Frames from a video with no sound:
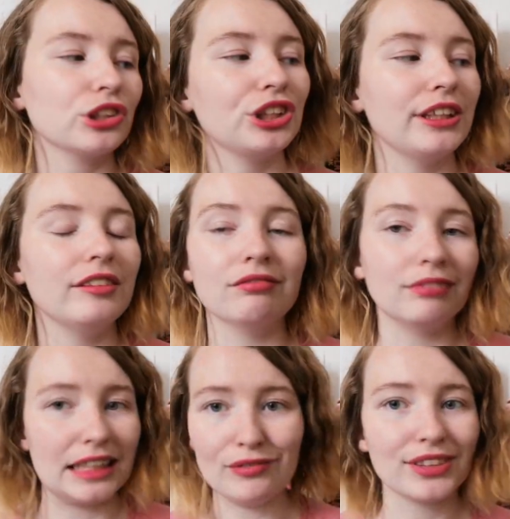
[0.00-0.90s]
She
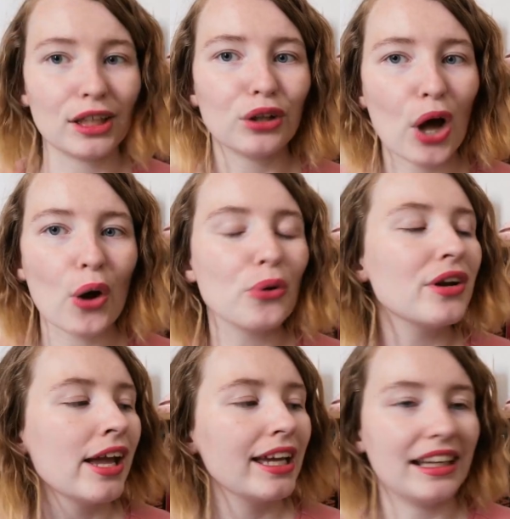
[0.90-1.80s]
lives
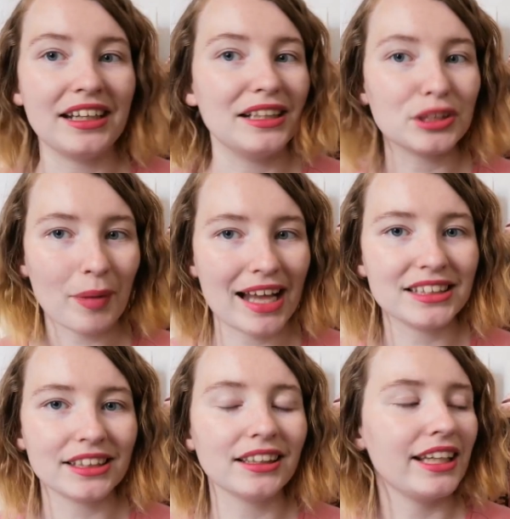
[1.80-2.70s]
alone and
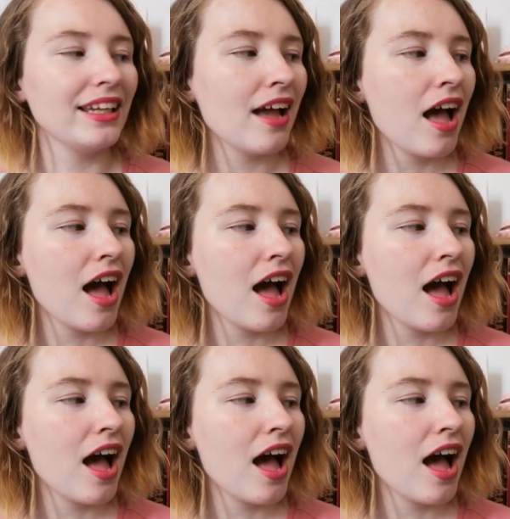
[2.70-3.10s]
independently.